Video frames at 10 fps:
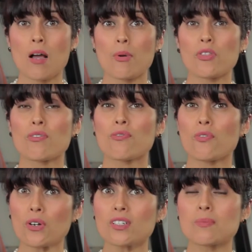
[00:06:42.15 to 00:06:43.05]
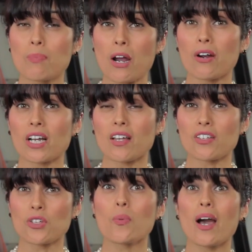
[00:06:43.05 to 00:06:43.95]
But the first bearing
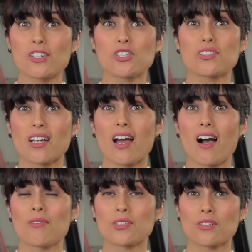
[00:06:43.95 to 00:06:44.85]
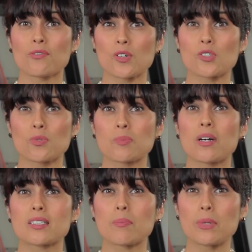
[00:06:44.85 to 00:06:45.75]
that you actually have and your first
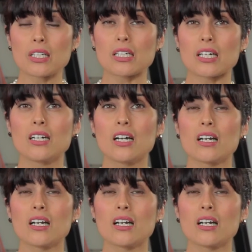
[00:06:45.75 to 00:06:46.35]
responsibility